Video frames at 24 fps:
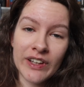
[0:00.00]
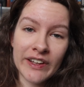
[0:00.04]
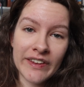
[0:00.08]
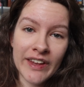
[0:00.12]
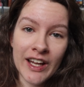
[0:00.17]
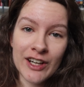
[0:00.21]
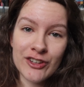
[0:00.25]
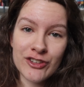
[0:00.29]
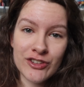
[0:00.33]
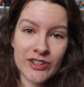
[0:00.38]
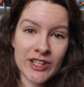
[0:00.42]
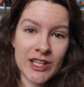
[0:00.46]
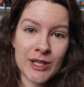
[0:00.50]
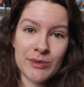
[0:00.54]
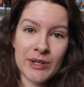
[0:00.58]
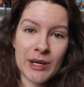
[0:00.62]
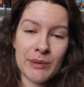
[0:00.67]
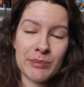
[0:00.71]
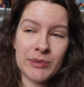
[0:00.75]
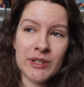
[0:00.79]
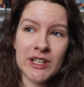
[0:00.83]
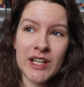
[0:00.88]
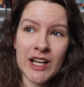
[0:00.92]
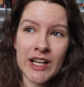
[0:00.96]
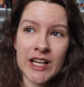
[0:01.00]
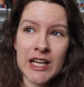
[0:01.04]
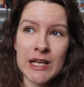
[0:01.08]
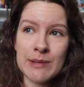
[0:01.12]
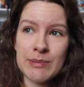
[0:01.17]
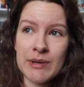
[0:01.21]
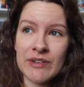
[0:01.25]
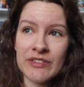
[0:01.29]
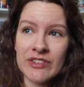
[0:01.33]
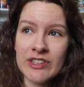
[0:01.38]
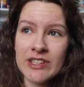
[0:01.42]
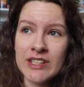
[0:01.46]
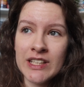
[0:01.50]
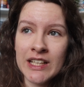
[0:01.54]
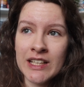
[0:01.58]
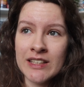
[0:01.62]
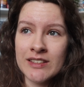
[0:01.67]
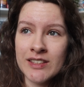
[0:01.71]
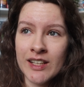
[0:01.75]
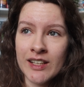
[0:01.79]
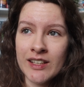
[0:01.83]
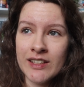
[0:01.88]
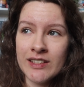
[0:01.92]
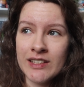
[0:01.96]
like that just keeps happening. I keep having to take
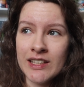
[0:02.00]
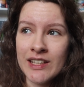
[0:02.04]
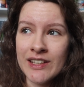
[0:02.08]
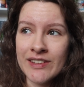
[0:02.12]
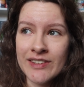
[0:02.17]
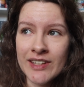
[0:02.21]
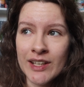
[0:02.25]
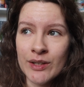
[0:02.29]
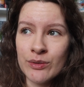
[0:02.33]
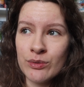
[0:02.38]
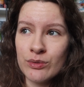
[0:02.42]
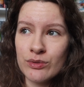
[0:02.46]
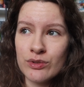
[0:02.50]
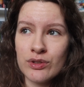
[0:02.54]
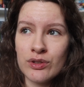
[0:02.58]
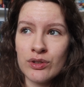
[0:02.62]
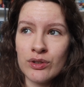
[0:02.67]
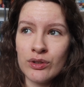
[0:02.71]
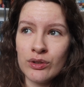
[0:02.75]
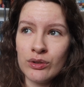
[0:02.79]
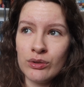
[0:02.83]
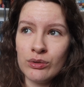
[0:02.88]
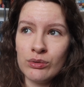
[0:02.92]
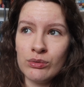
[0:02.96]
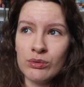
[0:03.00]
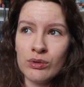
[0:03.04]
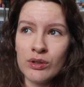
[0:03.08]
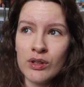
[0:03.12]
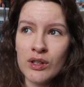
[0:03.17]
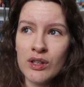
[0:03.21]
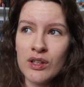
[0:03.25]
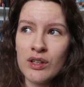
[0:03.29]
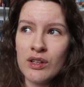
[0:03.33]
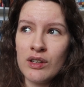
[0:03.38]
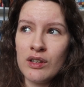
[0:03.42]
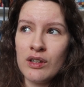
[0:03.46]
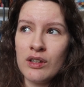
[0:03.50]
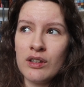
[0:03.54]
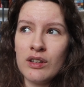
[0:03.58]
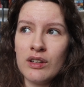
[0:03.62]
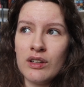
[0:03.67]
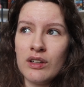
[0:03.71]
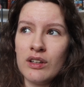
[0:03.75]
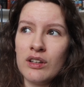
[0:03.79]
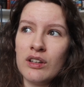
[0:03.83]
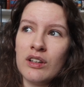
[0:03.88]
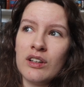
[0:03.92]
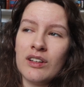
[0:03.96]
entire days out to,
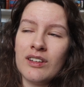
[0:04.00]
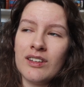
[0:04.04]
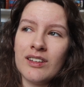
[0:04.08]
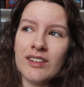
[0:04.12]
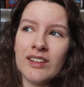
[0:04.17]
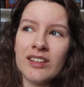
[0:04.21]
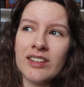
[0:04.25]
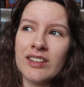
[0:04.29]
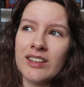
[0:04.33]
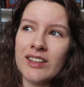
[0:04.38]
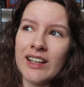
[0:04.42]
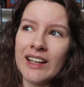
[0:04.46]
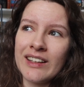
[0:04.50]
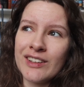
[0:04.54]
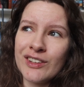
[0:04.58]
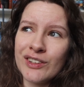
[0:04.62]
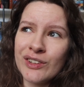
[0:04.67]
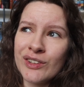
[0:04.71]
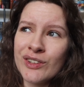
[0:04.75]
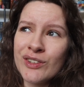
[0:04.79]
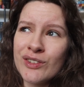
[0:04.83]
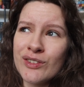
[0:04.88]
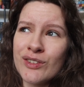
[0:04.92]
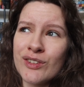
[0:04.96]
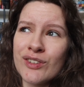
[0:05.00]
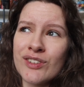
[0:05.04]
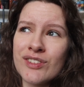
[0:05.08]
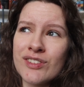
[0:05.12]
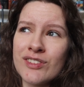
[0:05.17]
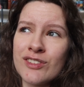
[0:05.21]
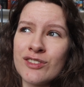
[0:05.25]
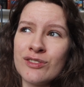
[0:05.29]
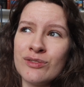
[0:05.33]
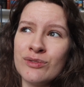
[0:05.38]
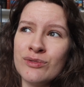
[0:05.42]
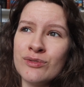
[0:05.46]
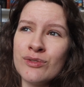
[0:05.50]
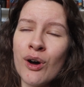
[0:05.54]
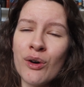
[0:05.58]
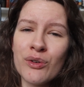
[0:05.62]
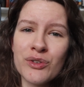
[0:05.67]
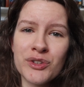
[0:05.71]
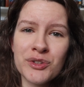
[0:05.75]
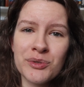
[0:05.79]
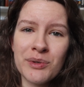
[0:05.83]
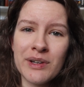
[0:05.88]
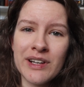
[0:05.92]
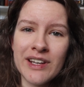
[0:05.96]
I don't know, just
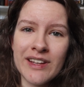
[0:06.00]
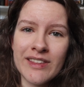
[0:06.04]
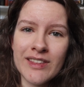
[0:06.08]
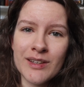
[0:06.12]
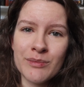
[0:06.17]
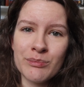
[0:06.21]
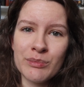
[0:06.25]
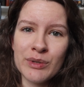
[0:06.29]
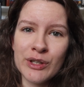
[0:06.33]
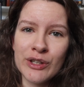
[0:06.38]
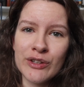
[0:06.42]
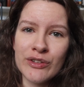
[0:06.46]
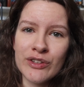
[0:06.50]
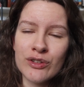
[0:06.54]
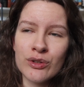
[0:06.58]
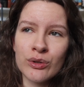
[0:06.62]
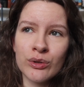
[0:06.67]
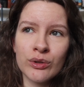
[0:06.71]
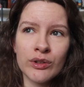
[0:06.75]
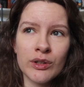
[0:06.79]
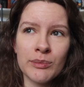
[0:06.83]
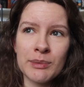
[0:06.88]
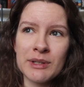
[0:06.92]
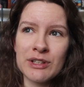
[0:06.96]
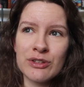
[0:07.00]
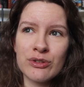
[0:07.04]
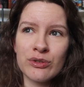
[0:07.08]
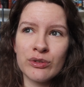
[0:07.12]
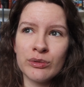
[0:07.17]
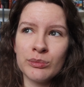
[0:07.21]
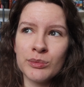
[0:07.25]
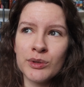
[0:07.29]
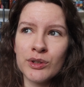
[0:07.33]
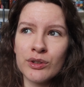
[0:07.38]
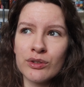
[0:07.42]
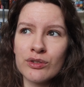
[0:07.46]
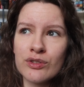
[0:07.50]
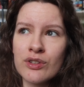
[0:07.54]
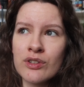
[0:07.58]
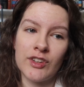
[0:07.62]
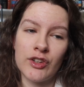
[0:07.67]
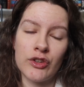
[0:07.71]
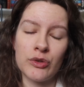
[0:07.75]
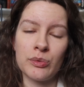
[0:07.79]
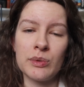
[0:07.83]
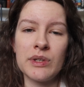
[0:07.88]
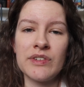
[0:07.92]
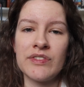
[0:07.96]
not do anything, because it's all a bit too much.
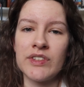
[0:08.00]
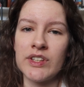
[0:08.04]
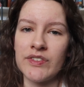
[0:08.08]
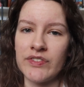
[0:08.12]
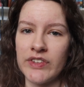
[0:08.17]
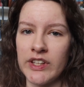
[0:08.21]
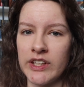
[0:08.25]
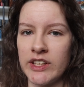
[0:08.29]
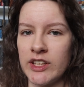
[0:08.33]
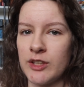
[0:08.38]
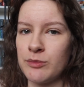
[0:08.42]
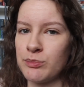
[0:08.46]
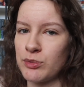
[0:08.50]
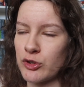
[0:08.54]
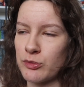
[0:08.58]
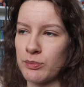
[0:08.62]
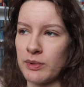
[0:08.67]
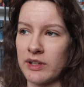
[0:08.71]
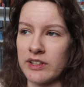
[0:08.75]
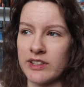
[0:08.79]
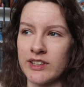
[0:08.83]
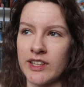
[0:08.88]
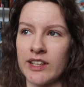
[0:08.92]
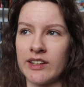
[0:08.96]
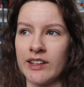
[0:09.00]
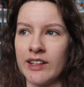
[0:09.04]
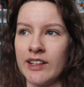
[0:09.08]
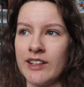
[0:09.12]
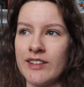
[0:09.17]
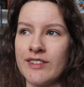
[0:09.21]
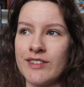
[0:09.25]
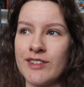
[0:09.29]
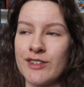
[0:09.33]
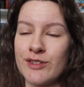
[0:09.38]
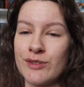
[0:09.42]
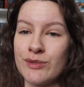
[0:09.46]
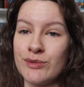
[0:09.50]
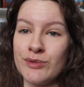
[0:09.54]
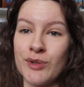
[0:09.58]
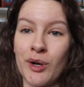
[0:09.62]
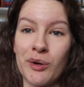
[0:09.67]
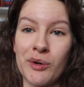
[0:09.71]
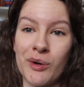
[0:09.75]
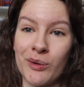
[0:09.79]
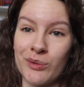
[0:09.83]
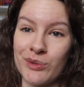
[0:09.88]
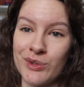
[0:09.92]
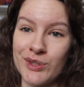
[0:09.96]
So even if they did push back deadlines, it's
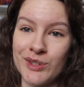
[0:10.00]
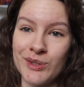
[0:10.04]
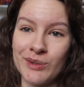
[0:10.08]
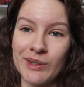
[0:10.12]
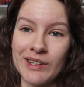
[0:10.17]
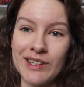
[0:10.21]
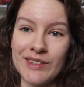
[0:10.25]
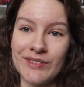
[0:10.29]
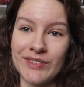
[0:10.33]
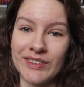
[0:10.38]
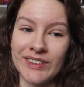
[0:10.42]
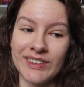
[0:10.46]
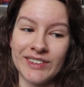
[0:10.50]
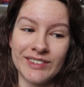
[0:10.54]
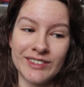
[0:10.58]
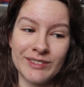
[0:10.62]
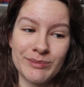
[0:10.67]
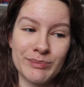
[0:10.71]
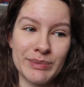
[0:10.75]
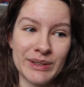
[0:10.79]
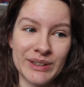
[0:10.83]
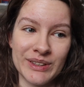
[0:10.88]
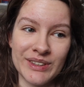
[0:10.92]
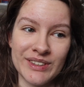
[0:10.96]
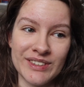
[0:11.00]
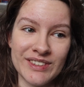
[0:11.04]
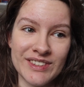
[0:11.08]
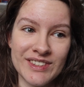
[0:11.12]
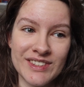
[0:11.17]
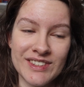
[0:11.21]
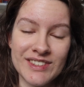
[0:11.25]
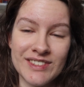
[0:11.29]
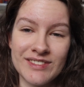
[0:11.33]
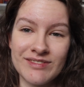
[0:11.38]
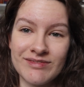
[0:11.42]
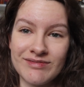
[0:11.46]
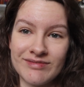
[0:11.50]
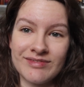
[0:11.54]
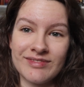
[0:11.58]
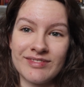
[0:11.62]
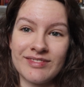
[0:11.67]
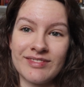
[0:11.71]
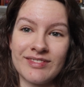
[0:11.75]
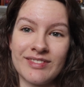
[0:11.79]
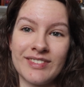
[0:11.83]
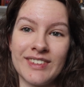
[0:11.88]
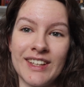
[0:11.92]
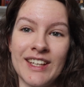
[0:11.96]
not going to do anything, because
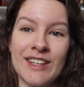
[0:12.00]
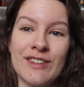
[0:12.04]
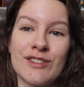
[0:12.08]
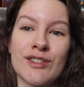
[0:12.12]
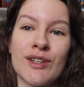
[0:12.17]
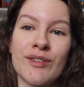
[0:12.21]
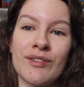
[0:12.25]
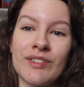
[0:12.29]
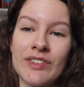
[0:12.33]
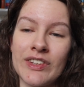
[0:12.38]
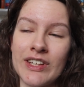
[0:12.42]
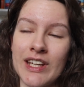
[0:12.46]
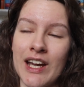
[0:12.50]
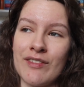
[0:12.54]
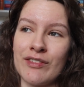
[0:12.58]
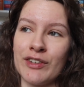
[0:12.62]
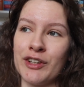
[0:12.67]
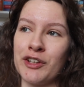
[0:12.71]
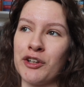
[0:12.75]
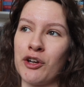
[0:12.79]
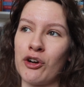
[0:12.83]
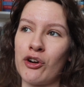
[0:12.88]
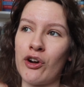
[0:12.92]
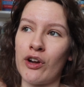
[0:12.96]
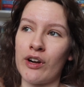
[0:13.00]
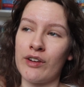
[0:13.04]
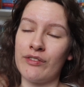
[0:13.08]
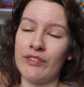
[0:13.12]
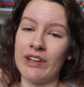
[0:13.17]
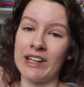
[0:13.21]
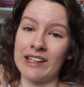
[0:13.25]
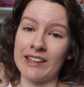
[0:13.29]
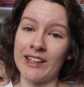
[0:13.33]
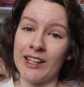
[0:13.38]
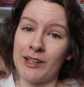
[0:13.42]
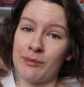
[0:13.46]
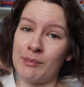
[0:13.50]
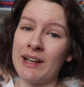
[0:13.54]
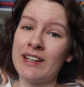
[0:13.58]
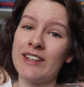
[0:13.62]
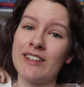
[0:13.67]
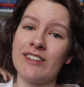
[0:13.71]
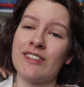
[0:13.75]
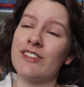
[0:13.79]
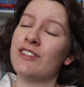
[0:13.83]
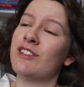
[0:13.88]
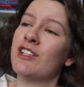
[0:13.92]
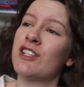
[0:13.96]
it's obviously having a knock-on effect. Like, my
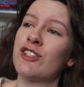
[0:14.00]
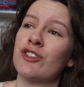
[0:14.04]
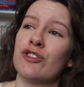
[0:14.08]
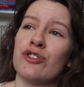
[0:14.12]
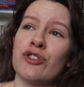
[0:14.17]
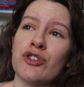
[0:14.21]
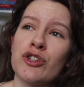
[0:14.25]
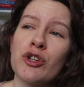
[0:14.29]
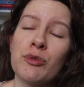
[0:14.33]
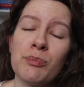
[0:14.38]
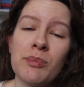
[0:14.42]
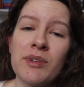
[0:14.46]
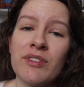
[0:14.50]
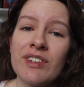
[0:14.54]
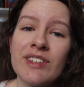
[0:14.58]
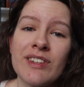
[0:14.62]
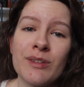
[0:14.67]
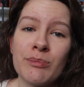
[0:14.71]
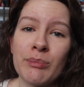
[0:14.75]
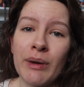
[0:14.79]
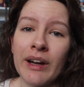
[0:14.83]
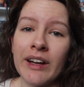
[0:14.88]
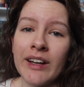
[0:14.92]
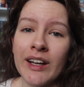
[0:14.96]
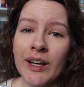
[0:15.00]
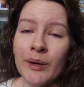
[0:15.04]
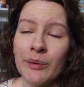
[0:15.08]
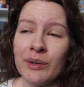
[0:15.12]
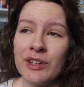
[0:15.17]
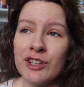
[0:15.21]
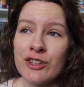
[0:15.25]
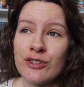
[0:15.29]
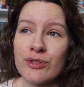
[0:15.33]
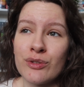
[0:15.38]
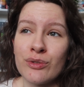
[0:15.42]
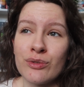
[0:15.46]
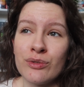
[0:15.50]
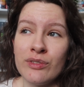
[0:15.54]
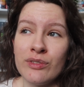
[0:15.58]
dissertation should be written by now and it's just